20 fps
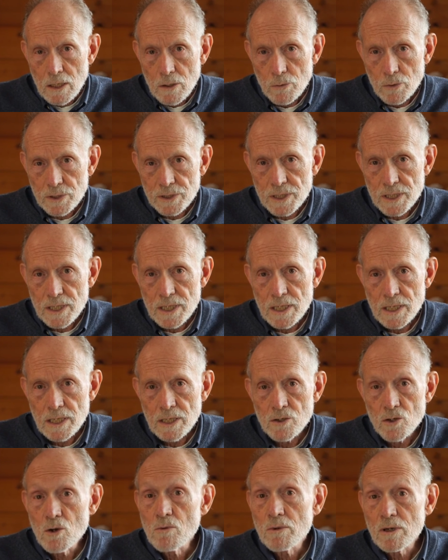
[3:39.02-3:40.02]
with the
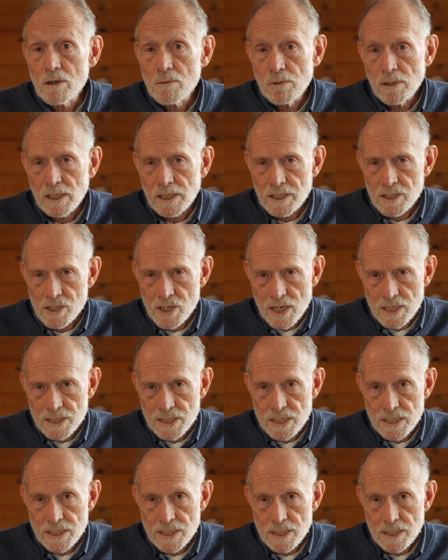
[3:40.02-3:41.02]
innumerable
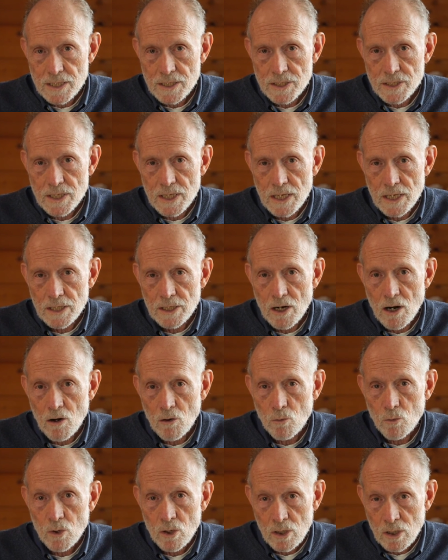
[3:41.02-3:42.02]
injustices in our
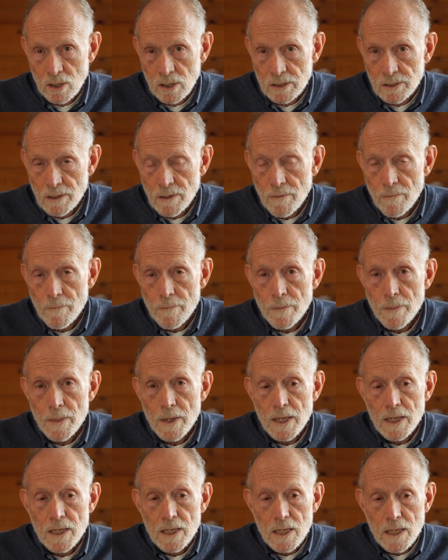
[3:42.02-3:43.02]
world.
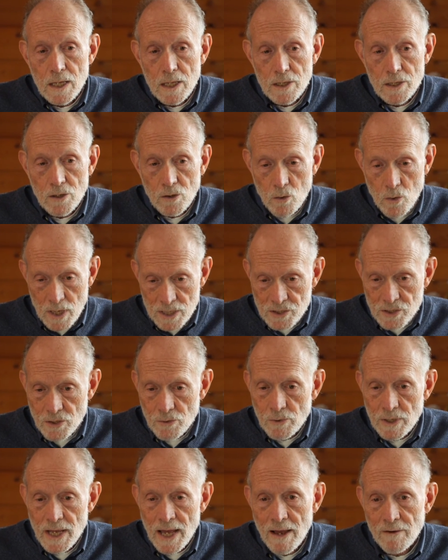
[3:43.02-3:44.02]
The
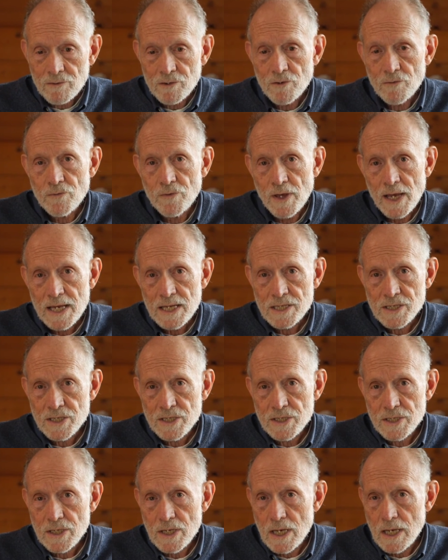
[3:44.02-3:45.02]
question we have to
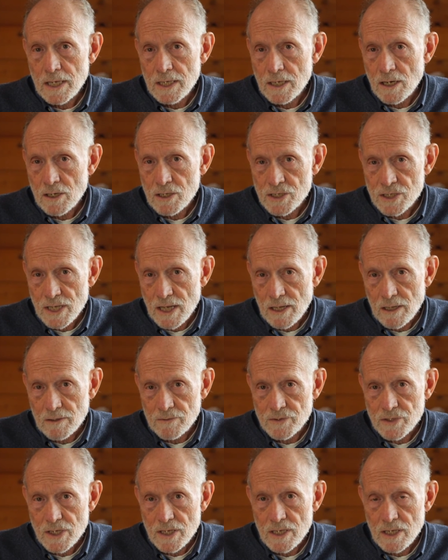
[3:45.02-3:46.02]
face in
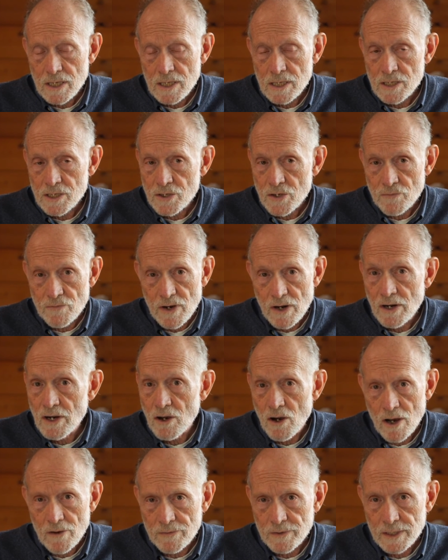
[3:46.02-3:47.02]
ourselves is very
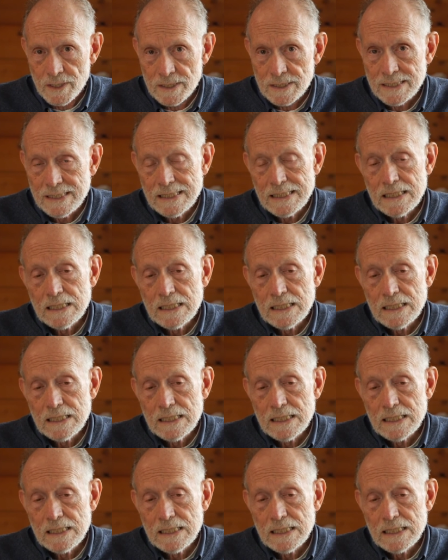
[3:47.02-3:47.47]
often,